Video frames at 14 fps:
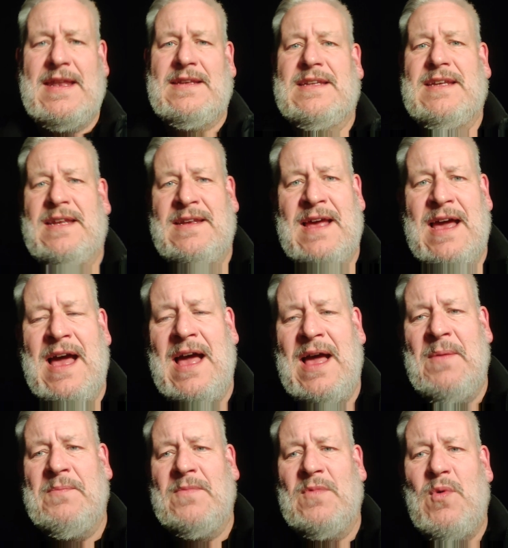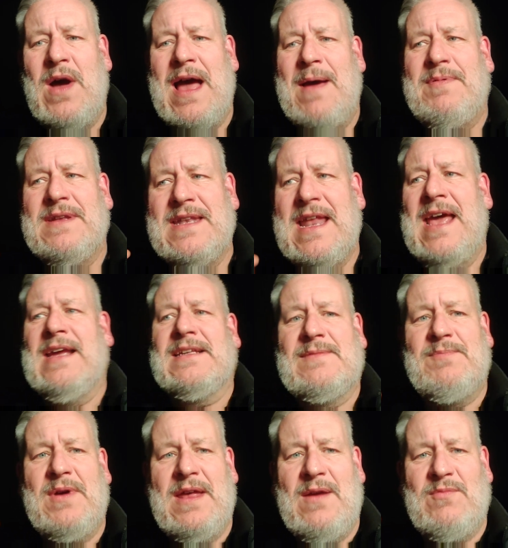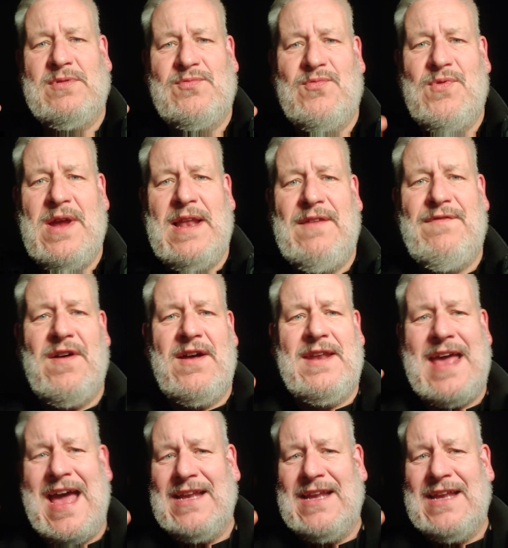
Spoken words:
ending, what happened next, but it was really fun.